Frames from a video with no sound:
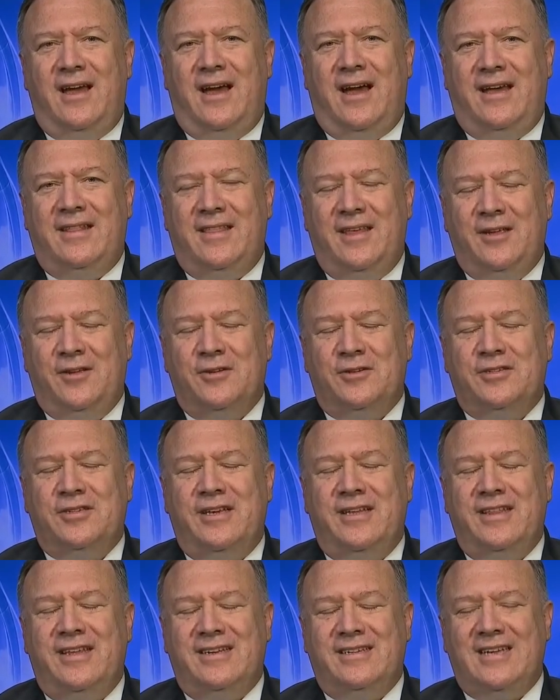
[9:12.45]
I think you're
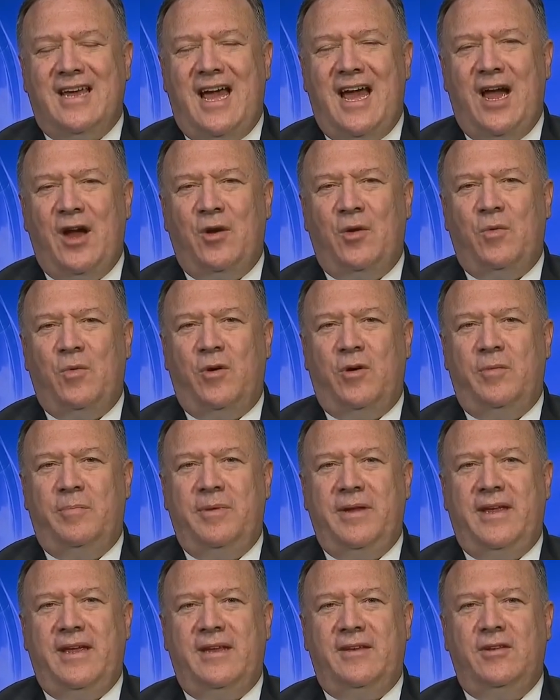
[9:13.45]
seeing the entire world
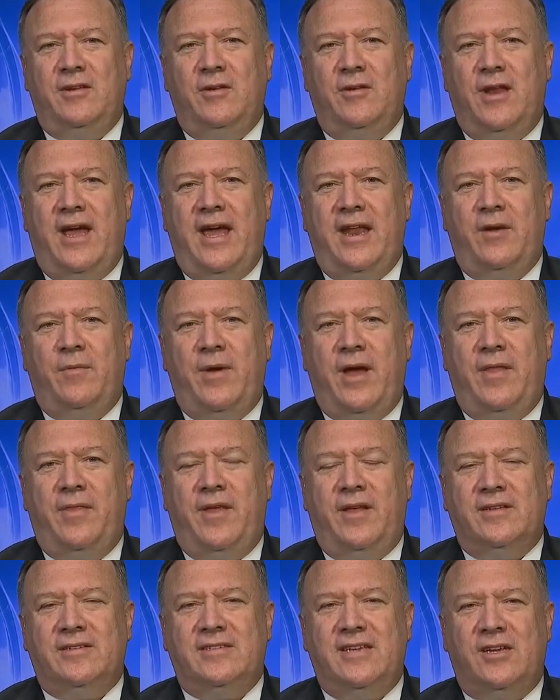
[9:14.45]
begin to unite around
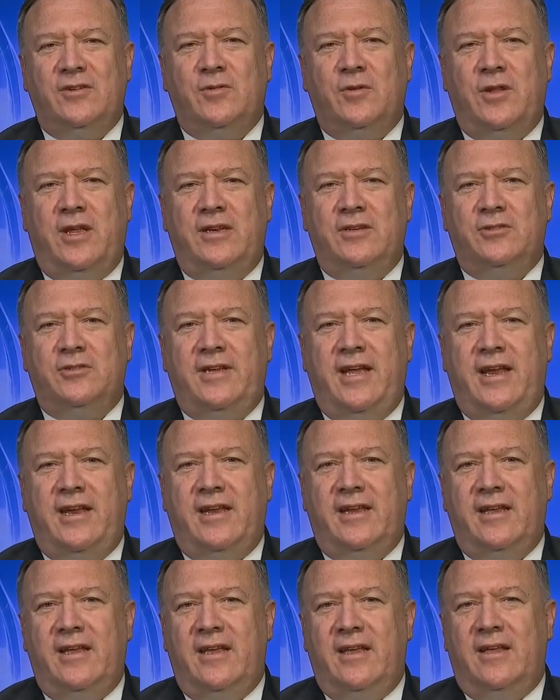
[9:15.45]
the central
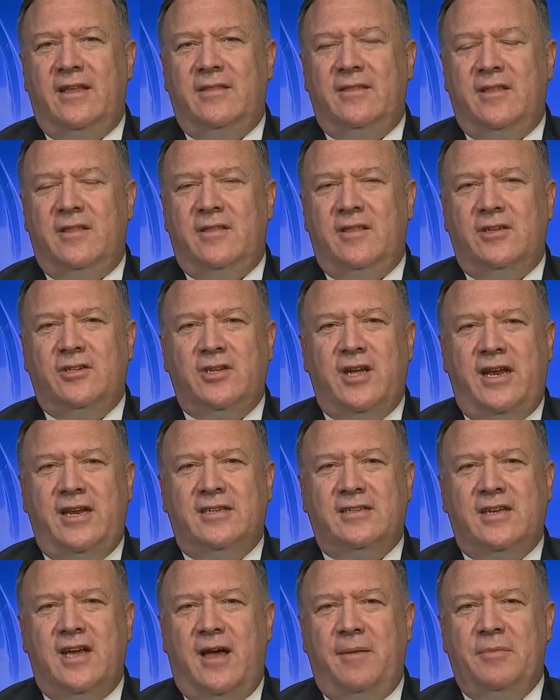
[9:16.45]
understanding that the
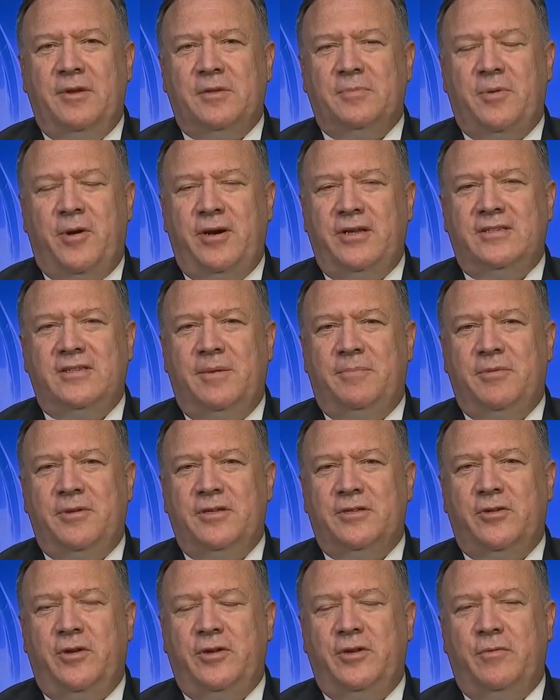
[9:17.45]
Chinese Communist Party
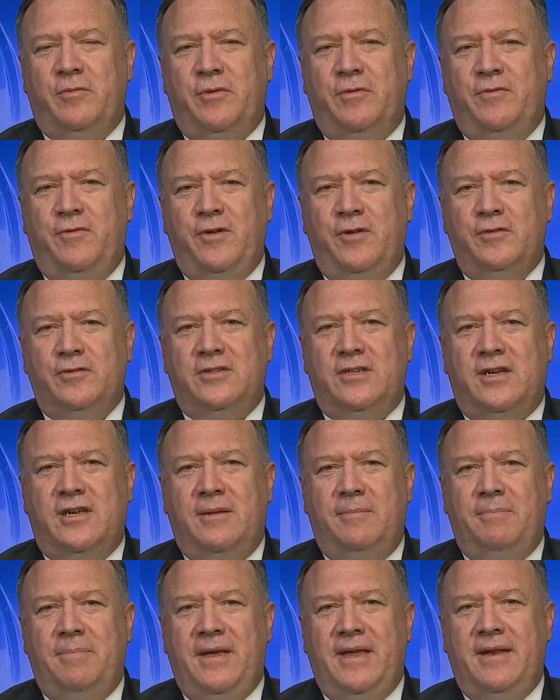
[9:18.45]
simply is going to refuse to
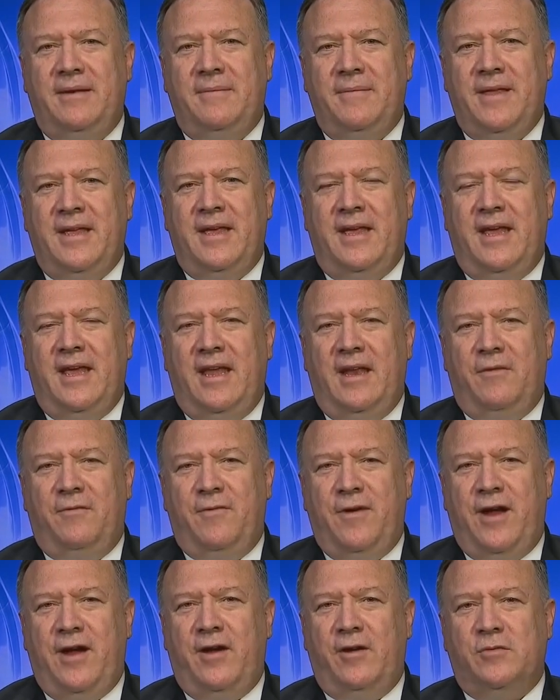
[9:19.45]
compete in a
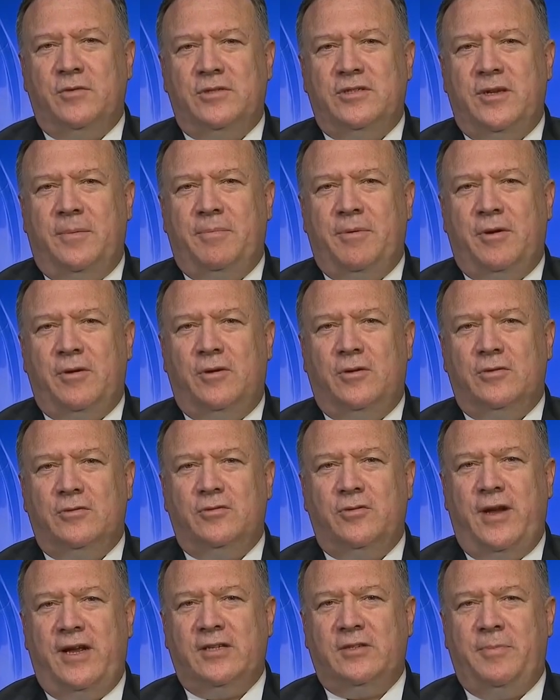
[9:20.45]
fair, reciprocal,
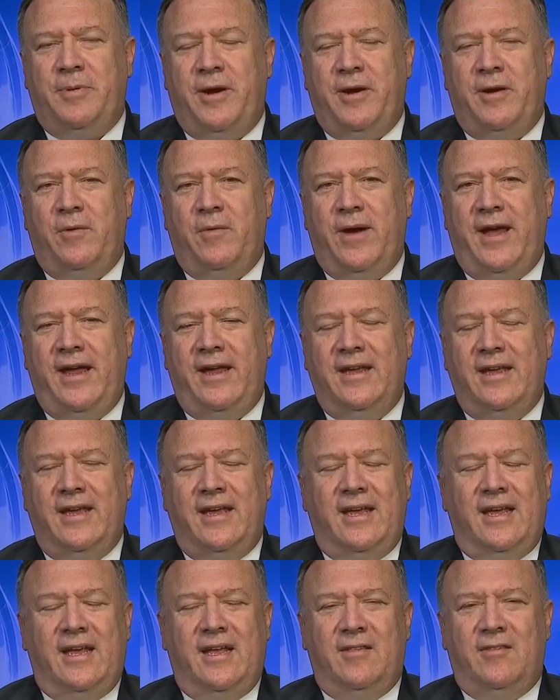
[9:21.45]
transparent way.
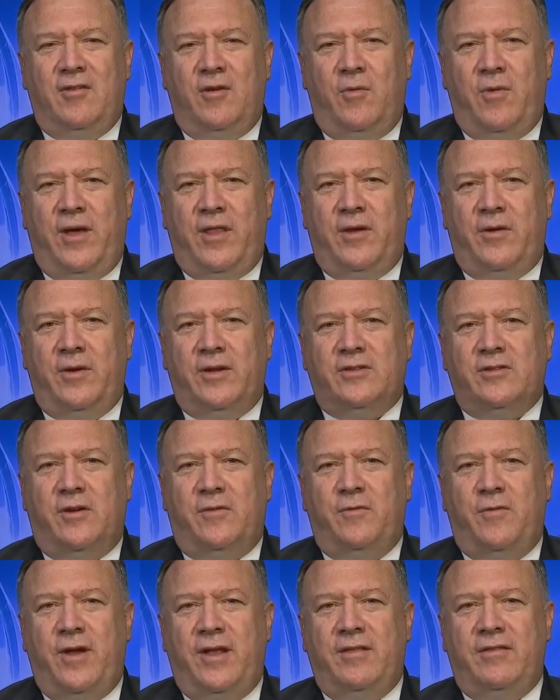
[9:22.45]
And so whether it's
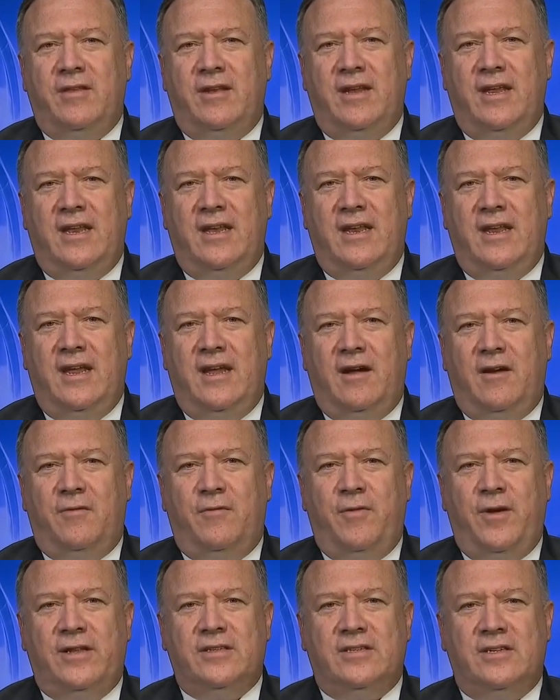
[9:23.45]
our friends in India, our
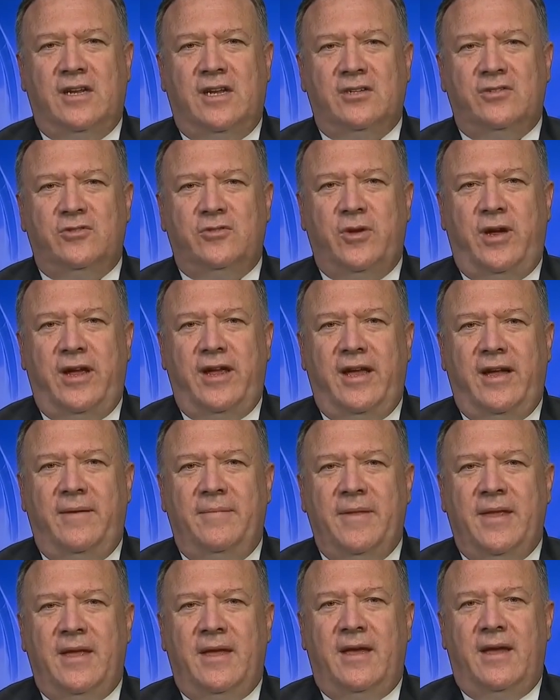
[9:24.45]
friends in Australia,
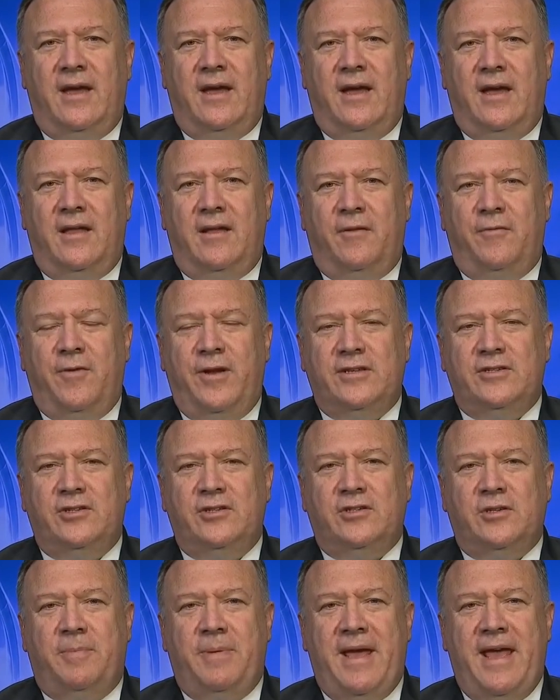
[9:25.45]
our friends
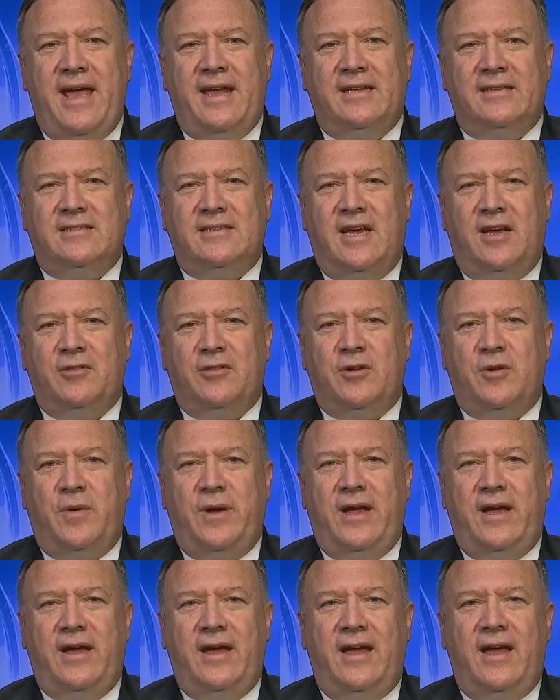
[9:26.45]
in Japan and South
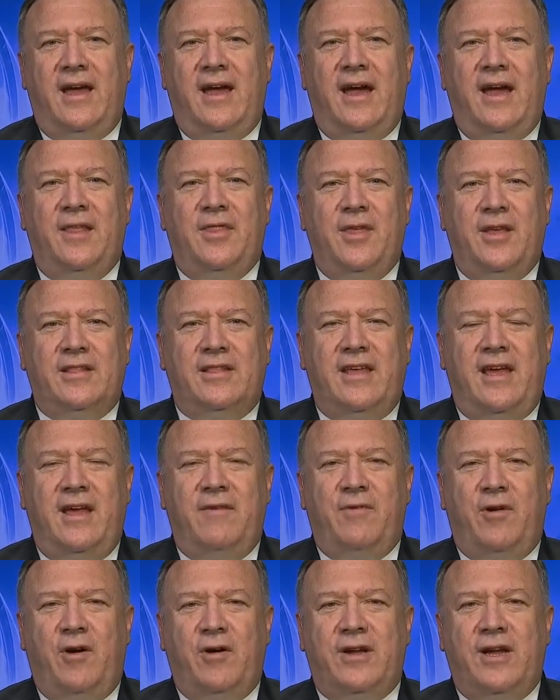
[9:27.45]
Korea, I think they
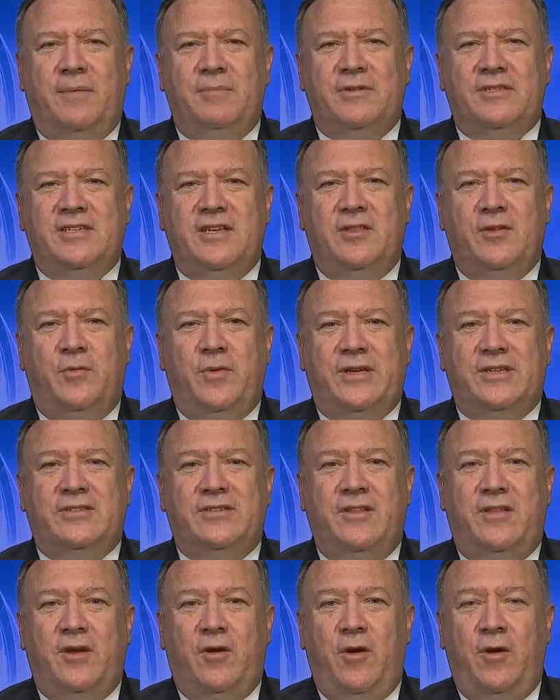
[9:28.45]
have all come to see the risk
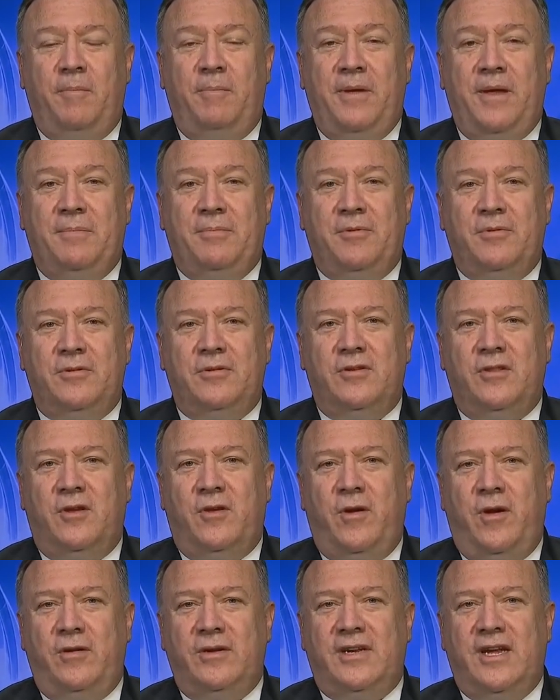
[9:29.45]
to their own people, to
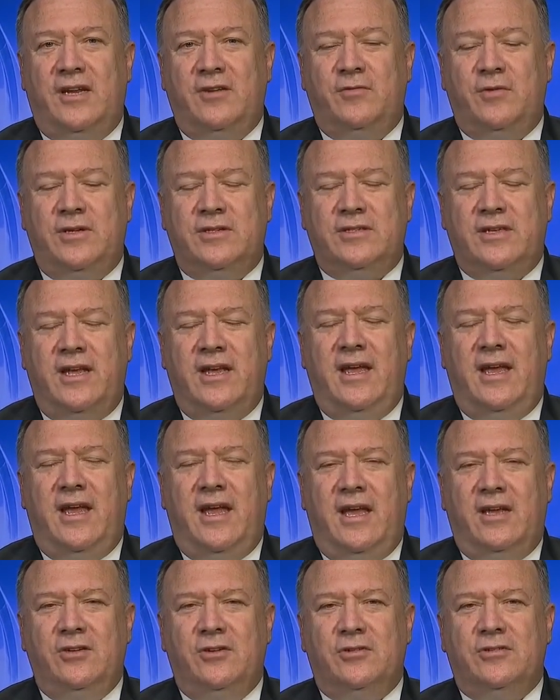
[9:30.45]
their own countries,
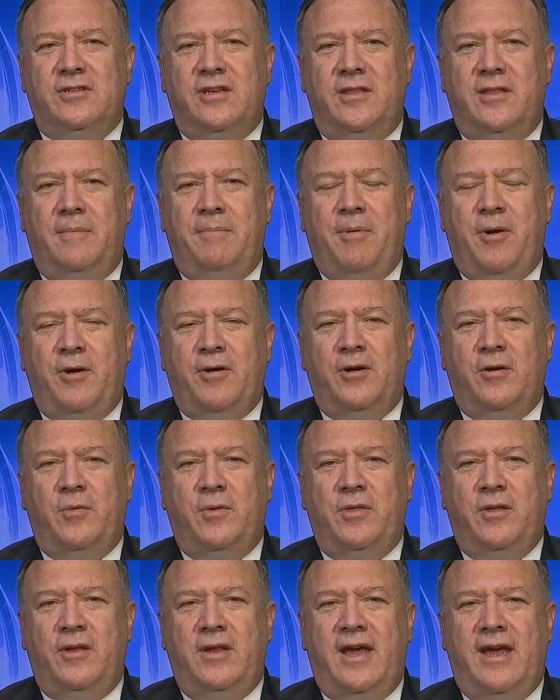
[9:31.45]
and you'll see them partner
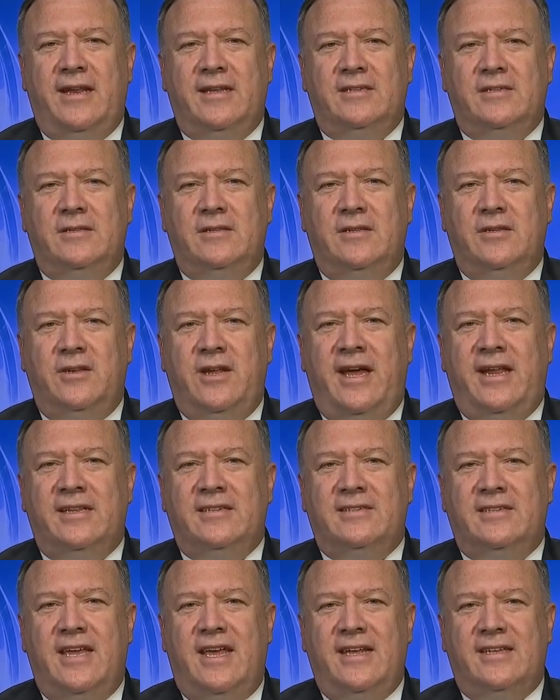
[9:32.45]
with the
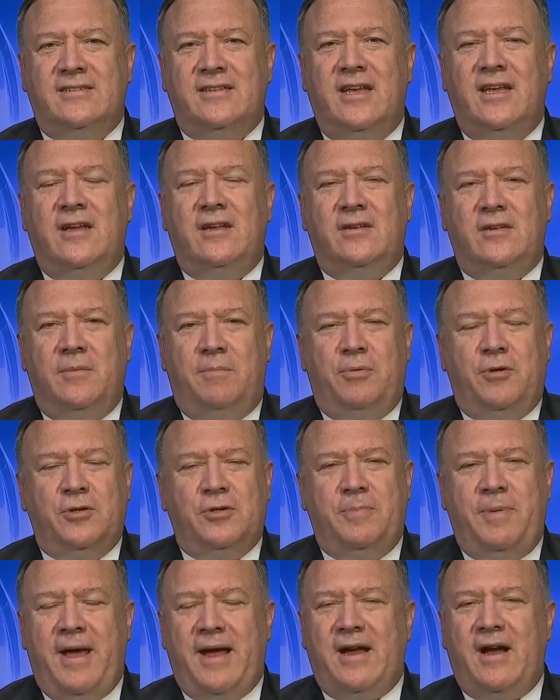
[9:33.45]
United States to
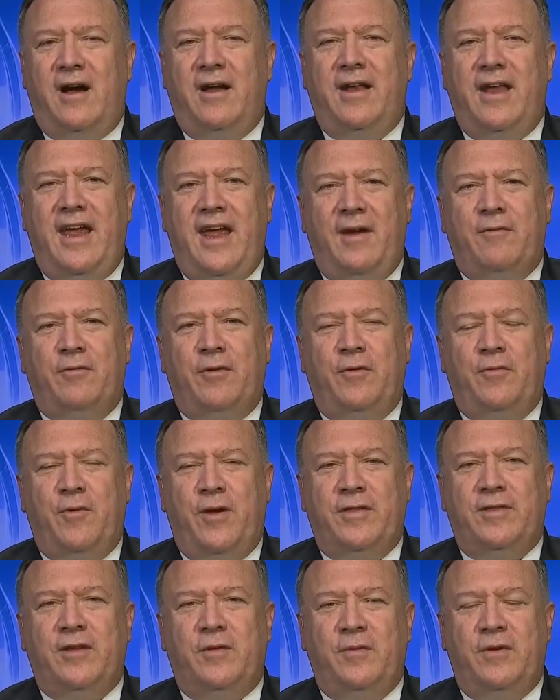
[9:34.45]
push back on every
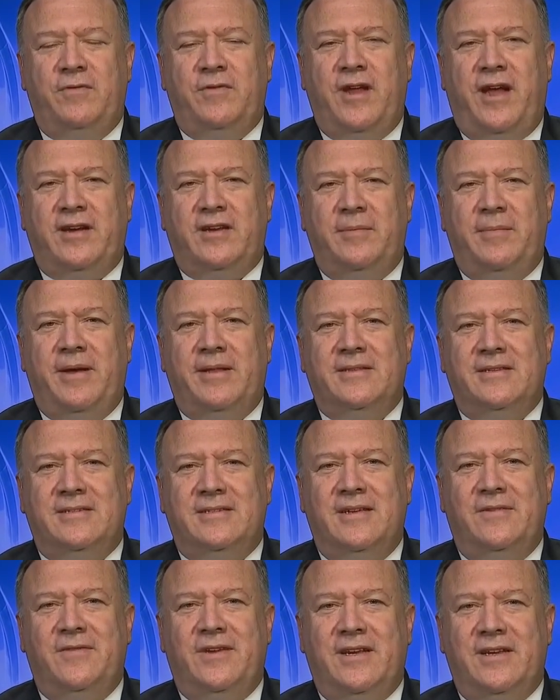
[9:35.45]
front that we've talked about
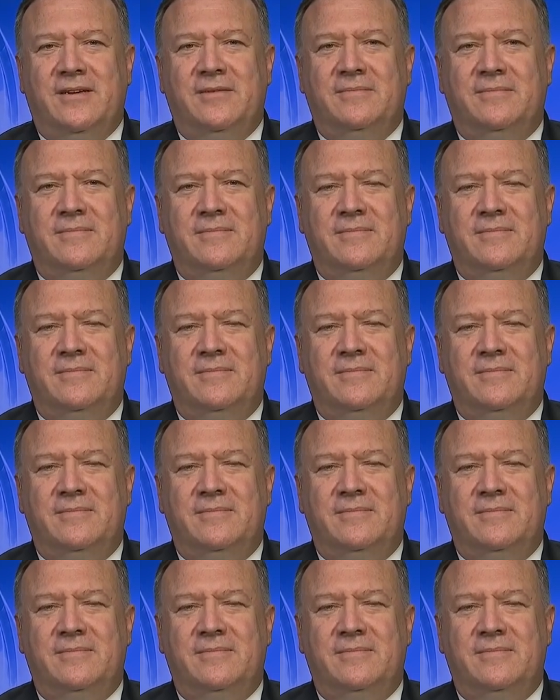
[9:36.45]
this evening.